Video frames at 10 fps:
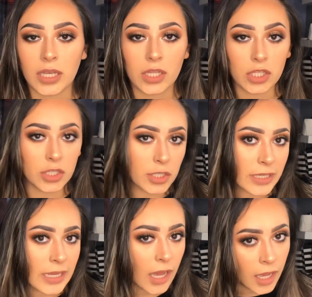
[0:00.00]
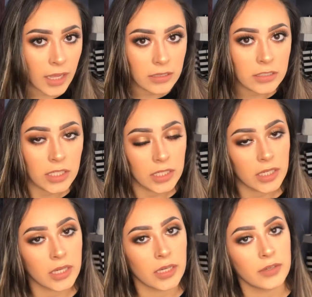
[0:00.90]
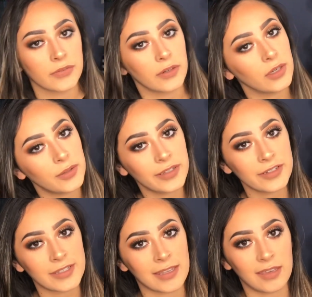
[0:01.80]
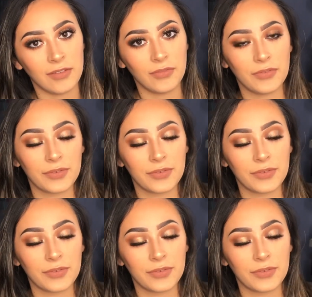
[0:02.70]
glittery eye look for New Year's Eve.